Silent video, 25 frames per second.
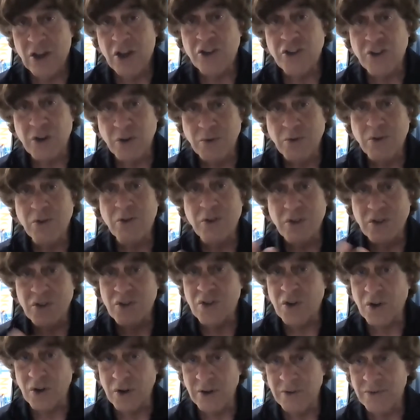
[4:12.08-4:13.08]
Don't you
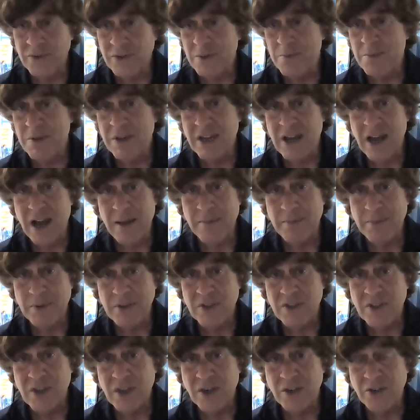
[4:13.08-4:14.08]
deserve to be
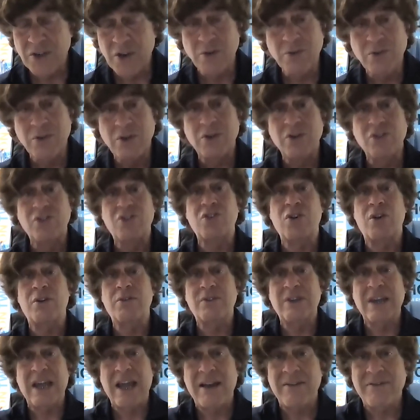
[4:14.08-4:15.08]
compensated? Don't you
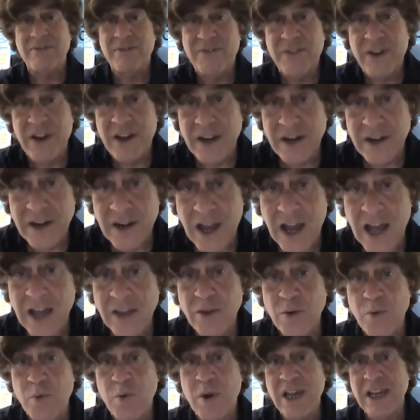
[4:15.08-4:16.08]
deserve to have fun on
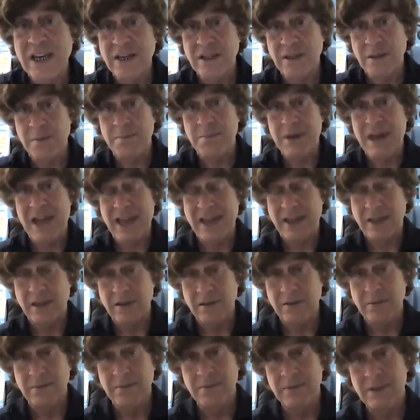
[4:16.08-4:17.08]
the way to the bank?
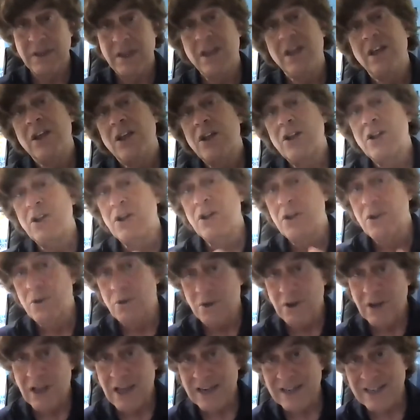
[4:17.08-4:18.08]

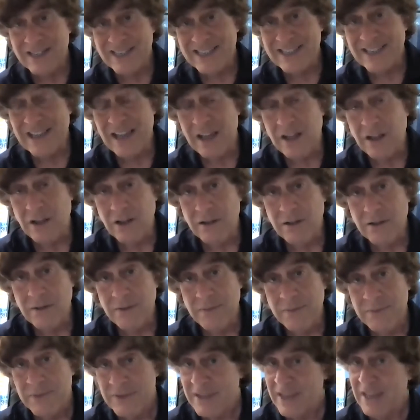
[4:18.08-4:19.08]
Learn how to sell,
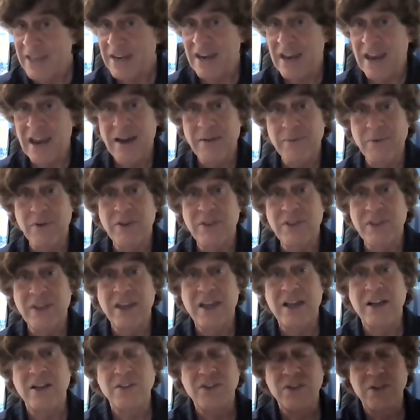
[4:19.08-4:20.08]
and
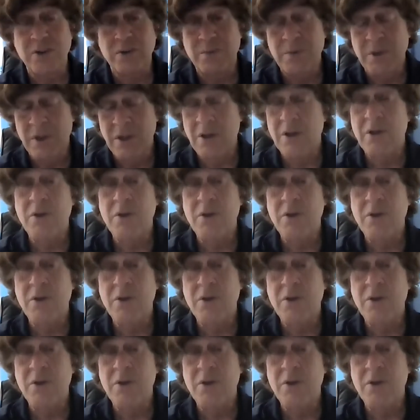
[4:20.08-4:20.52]
everything else will